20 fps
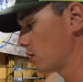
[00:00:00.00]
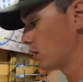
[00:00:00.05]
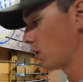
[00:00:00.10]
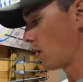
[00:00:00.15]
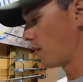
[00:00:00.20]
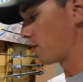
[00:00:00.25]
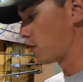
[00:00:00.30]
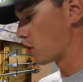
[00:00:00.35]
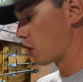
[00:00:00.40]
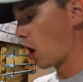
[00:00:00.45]
You
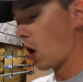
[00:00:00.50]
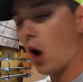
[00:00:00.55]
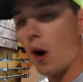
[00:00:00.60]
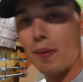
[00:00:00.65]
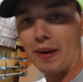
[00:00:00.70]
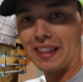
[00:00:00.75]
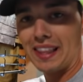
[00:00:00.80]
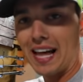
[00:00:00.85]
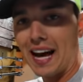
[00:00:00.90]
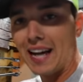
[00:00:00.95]
know, if you go
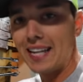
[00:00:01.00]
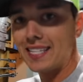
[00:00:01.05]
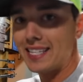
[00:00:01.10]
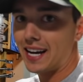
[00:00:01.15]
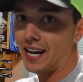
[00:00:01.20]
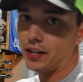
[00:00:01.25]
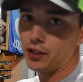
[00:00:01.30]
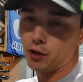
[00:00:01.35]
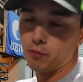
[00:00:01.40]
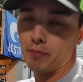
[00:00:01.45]
up in line
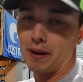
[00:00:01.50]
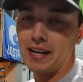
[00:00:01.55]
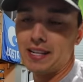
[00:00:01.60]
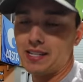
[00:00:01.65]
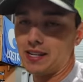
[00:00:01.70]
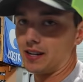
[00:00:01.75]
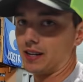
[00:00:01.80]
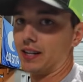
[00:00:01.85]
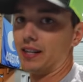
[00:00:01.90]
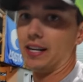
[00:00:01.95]
size, your
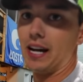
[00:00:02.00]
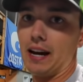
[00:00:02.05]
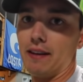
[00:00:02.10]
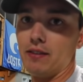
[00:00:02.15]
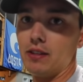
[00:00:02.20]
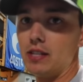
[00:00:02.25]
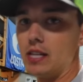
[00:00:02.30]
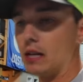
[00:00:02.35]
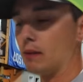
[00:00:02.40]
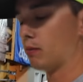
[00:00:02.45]
bait's not gonna
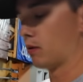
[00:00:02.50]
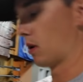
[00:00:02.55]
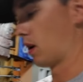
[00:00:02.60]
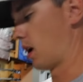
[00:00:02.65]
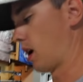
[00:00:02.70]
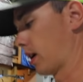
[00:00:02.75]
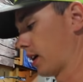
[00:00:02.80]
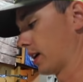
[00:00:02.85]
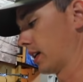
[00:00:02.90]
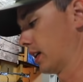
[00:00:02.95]
dive as deep, you're
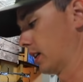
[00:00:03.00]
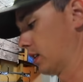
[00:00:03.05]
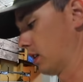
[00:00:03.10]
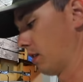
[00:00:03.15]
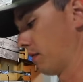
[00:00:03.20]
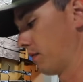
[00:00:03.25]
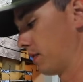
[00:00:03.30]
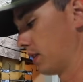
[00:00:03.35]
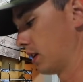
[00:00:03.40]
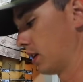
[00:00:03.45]
not gonna get to
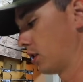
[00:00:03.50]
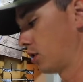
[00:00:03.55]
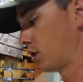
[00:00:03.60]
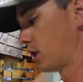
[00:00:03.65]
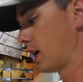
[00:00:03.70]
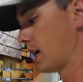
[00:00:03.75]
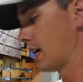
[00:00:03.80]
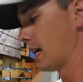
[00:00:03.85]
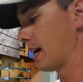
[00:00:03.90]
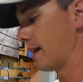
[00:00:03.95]
the fish.
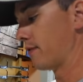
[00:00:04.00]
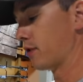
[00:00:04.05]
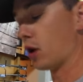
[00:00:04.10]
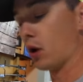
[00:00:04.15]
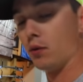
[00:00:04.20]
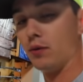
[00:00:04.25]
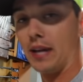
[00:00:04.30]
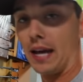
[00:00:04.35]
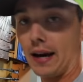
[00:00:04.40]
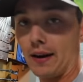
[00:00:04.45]
If you
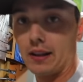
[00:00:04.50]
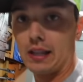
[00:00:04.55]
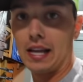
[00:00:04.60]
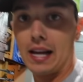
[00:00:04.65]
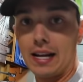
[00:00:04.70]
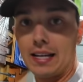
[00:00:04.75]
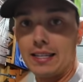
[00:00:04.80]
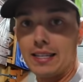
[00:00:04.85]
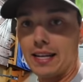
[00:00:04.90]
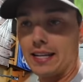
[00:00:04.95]
go down in
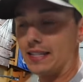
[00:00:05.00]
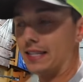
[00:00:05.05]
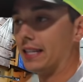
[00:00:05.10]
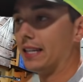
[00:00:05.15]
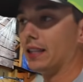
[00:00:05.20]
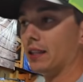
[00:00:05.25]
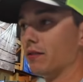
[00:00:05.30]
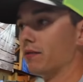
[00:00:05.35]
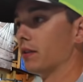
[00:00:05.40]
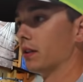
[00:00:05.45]
line size to
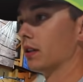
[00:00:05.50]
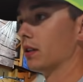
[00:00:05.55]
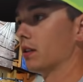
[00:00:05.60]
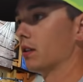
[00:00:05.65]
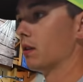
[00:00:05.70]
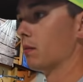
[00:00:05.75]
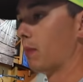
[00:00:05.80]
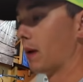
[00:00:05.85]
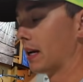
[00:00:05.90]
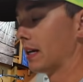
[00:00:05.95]
get the, fit,
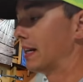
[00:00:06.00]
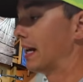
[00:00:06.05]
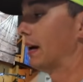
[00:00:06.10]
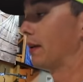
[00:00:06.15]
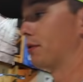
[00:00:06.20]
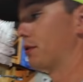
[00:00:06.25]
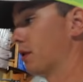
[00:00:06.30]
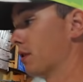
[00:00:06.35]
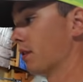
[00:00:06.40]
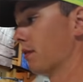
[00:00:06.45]
the bait
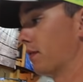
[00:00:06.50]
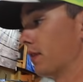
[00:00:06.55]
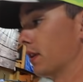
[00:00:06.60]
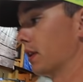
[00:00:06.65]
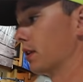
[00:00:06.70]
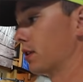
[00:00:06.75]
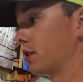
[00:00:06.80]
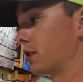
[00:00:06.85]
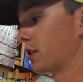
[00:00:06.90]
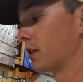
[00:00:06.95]
down to the
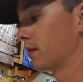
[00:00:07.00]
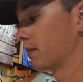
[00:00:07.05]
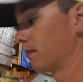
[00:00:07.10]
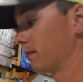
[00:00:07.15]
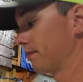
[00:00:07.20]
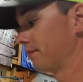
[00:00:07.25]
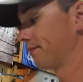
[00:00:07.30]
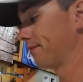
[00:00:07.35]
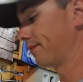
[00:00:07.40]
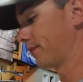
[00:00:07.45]
fish,
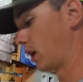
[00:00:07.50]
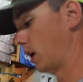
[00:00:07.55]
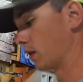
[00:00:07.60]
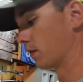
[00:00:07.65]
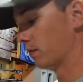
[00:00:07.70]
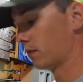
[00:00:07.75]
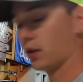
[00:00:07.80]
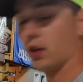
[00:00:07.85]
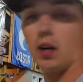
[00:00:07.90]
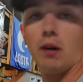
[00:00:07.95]

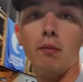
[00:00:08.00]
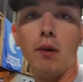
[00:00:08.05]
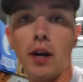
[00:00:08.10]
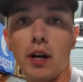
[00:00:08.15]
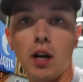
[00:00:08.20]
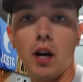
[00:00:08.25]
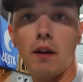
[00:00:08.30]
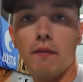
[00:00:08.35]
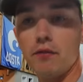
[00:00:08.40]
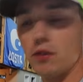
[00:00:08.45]
well, you're gonna
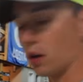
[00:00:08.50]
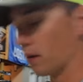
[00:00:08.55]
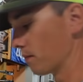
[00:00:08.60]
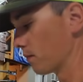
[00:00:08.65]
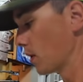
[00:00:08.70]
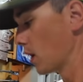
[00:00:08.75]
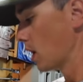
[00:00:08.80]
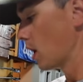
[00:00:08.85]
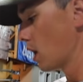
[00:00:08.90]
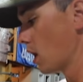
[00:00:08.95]
break off. So
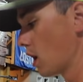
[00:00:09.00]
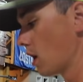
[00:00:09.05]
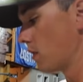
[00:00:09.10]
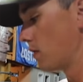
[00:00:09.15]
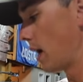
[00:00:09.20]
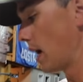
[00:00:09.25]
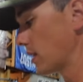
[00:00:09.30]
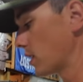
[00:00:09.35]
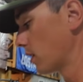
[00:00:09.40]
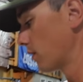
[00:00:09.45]

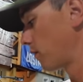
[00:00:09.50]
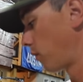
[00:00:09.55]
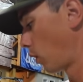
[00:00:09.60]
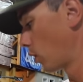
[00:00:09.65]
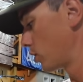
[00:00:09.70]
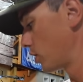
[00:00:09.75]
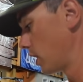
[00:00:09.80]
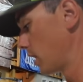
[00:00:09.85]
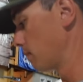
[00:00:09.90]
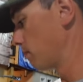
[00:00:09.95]
that's
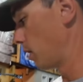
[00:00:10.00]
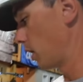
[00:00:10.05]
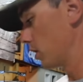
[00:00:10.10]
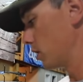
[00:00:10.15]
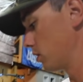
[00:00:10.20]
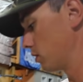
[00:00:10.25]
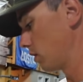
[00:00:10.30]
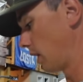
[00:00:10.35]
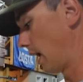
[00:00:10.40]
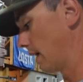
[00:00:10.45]
unfortunate,
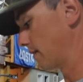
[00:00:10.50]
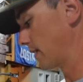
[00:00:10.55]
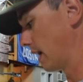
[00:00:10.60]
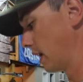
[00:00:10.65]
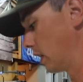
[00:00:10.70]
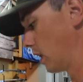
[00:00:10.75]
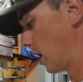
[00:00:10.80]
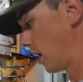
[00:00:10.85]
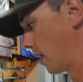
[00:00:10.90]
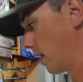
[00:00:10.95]
but I've
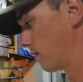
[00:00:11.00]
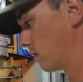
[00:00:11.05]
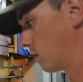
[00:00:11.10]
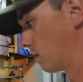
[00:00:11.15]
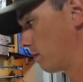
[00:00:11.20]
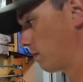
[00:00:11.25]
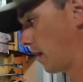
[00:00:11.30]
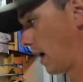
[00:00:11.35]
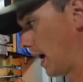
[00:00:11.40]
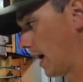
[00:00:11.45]
got a lot of
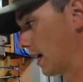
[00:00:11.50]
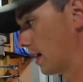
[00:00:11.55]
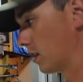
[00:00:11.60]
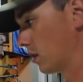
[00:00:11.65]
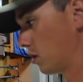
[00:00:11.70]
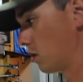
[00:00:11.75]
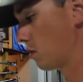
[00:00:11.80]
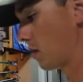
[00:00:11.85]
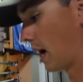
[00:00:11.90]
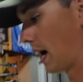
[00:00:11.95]
them.
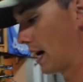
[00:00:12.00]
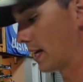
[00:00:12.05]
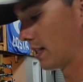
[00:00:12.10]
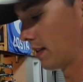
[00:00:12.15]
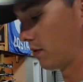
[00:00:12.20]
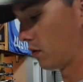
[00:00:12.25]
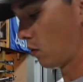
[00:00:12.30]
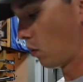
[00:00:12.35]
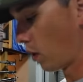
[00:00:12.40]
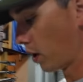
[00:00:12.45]
And you guys,
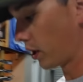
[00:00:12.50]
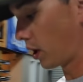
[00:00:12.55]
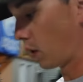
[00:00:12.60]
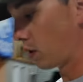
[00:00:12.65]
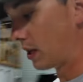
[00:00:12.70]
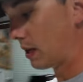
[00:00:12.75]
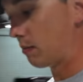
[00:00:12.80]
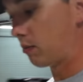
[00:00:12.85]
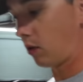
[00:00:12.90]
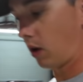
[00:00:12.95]
if you want to
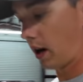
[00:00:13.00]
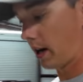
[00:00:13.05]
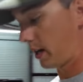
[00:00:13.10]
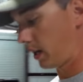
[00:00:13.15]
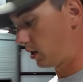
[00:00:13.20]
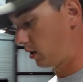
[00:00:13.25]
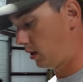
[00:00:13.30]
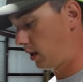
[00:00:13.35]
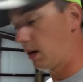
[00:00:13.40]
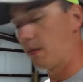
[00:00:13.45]
go deep
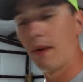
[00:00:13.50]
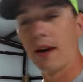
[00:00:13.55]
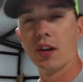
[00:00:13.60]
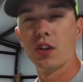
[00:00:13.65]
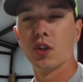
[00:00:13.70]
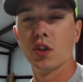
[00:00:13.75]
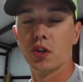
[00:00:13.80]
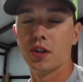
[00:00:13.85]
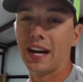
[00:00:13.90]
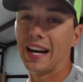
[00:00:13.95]
cranking, you need to
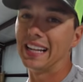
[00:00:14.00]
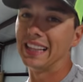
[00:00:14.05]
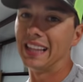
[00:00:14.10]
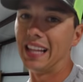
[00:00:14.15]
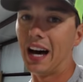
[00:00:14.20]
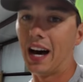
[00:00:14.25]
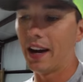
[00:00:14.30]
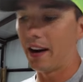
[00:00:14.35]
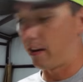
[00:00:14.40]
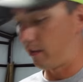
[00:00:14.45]
make sure you got a
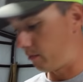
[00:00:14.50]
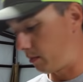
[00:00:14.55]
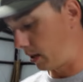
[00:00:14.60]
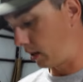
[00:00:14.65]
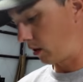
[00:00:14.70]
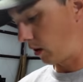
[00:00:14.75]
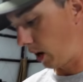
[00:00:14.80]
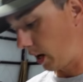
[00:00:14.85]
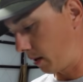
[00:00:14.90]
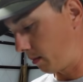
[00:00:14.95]
lot of
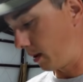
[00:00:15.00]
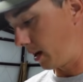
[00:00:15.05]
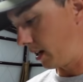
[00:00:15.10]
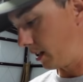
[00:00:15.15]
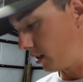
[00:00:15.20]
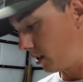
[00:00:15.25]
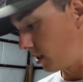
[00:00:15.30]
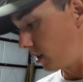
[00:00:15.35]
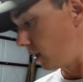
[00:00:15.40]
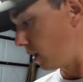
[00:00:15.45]
big
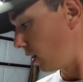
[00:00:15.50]
crankbaits.